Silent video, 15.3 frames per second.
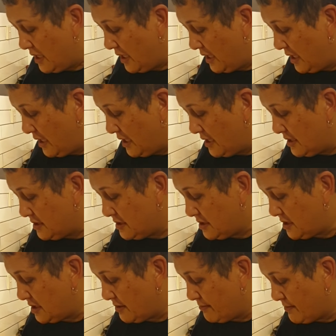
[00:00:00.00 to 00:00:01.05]

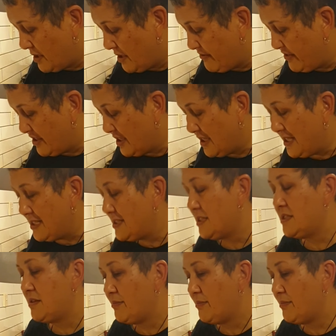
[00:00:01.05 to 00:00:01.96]
and my vanilla essence.